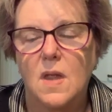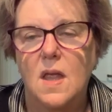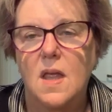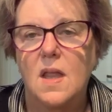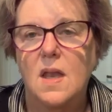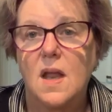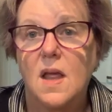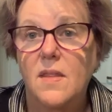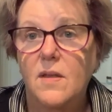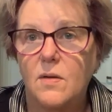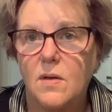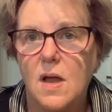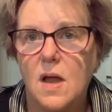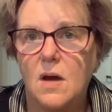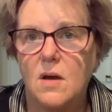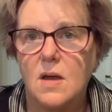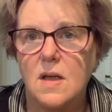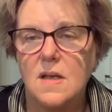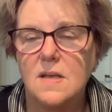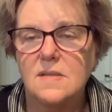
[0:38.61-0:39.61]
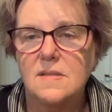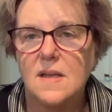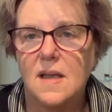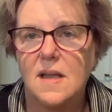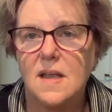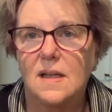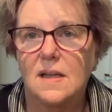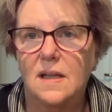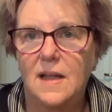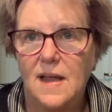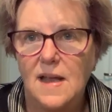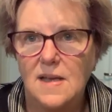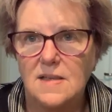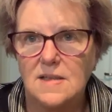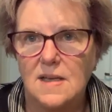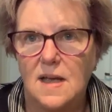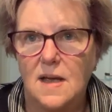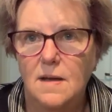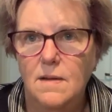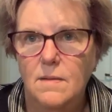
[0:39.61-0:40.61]
In other areas, like
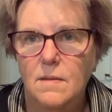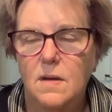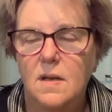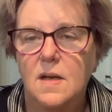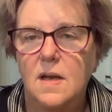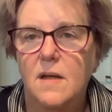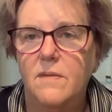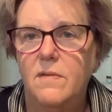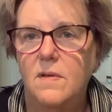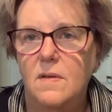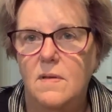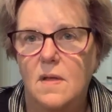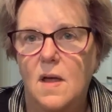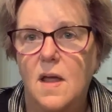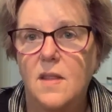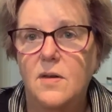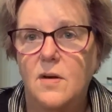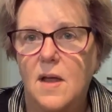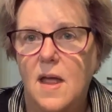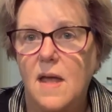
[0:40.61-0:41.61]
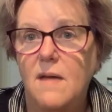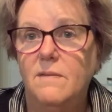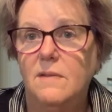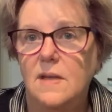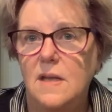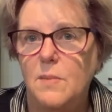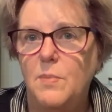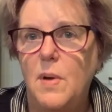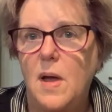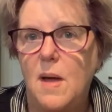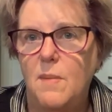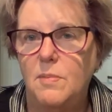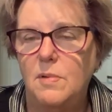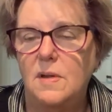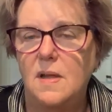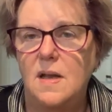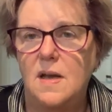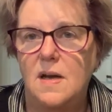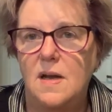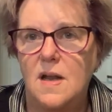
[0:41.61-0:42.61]
Atlanta and other heavily
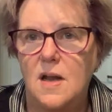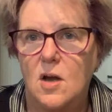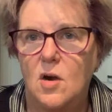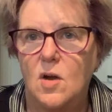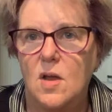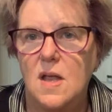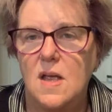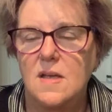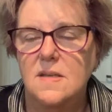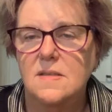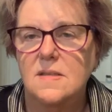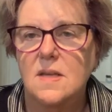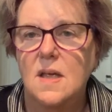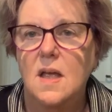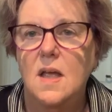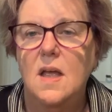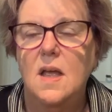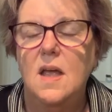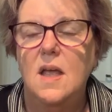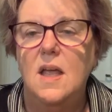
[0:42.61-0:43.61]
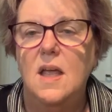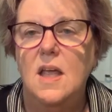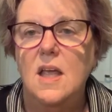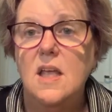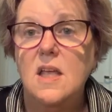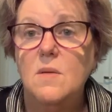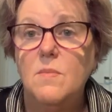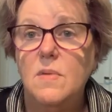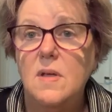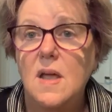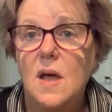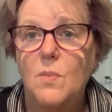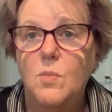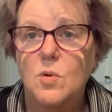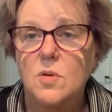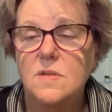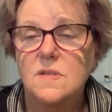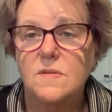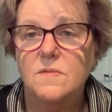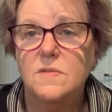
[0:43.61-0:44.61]
populated areas, it can be
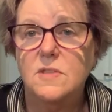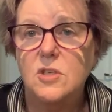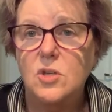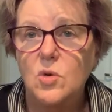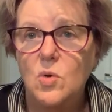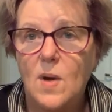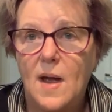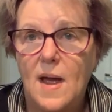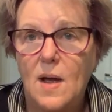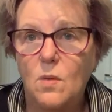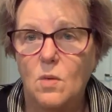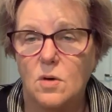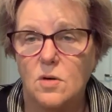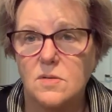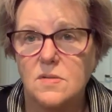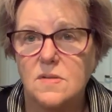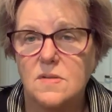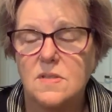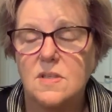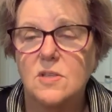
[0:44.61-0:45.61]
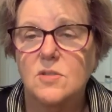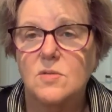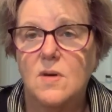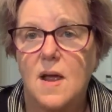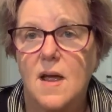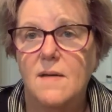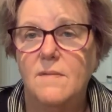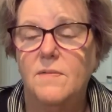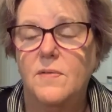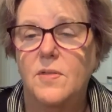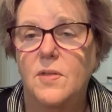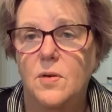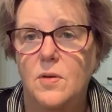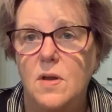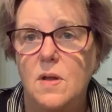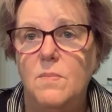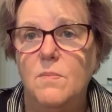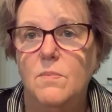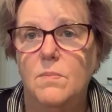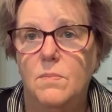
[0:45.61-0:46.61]
upwards of 2 hours to drive
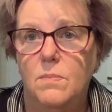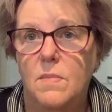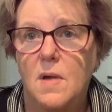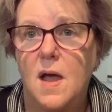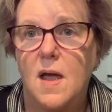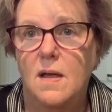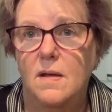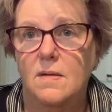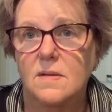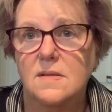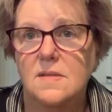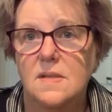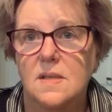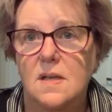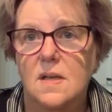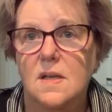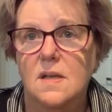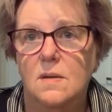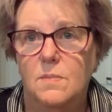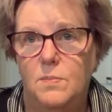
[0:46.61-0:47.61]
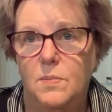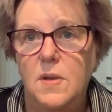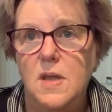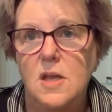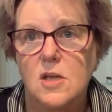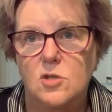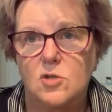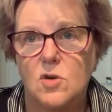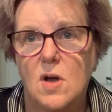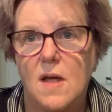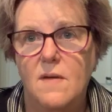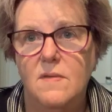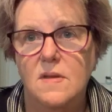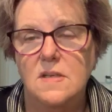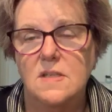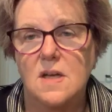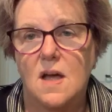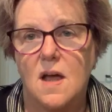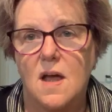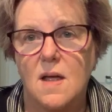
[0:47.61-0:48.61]
30 miles in peak
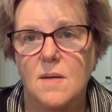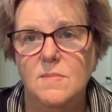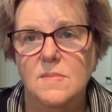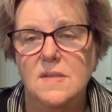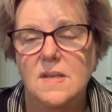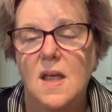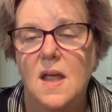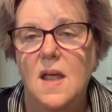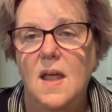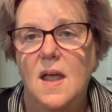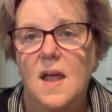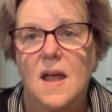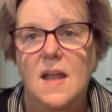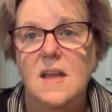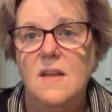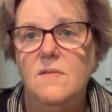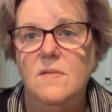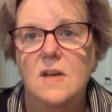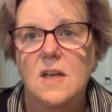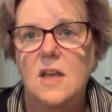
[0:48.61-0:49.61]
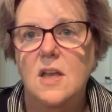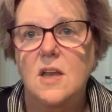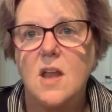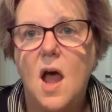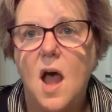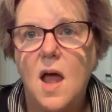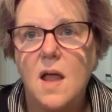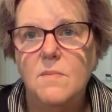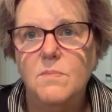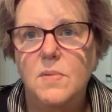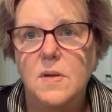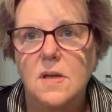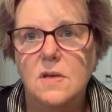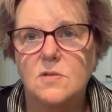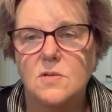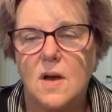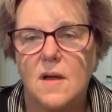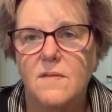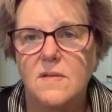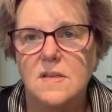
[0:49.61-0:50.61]
driving times. And even in non-peak
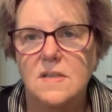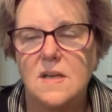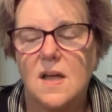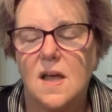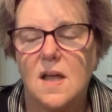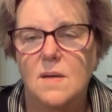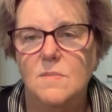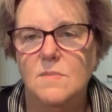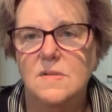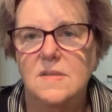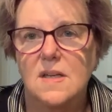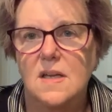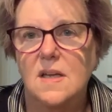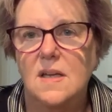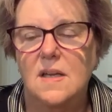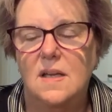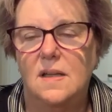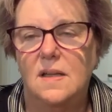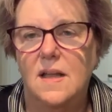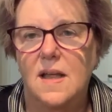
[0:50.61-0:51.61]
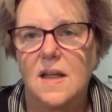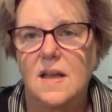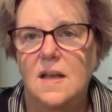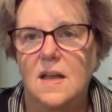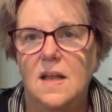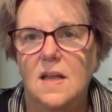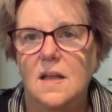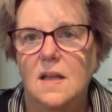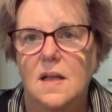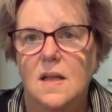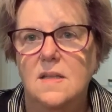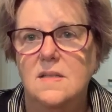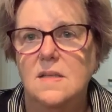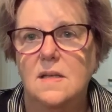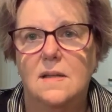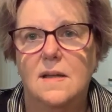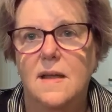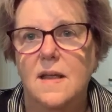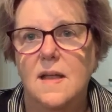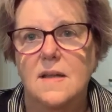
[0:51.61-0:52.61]
driving times in Atlanta,
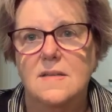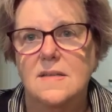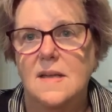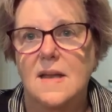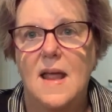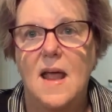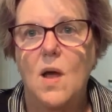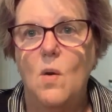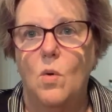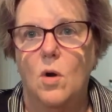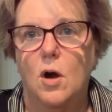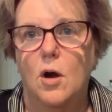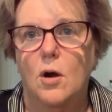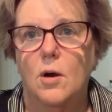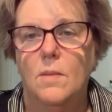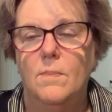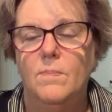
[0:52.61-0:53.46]
it's an hour.